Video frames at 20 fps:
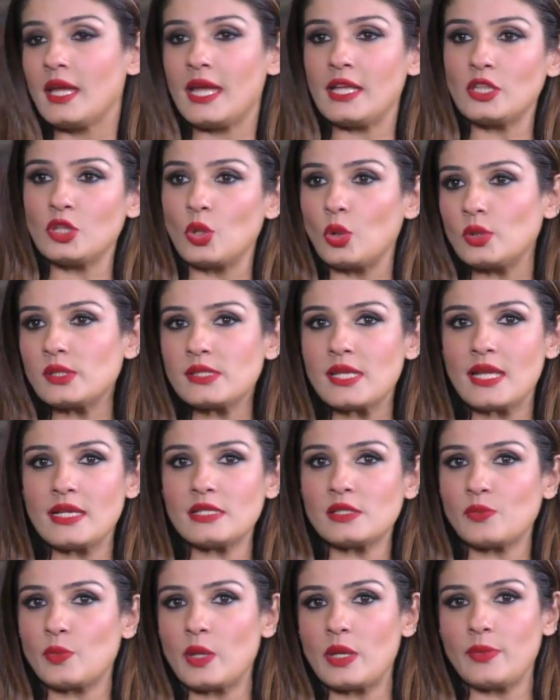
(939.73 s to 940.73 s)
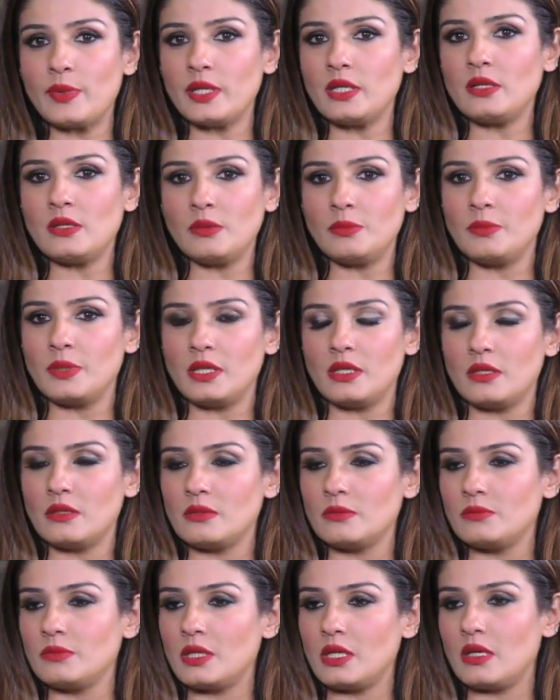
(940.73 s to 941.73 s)
In those days, we were,
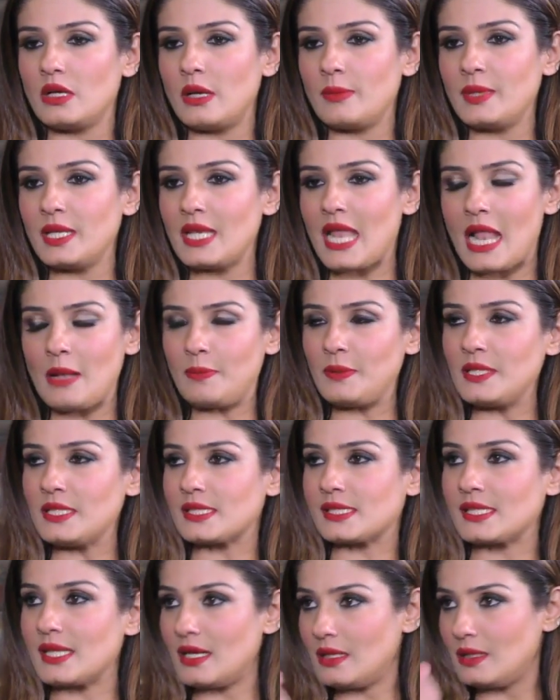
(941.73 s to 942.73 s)
helpless. Yeah.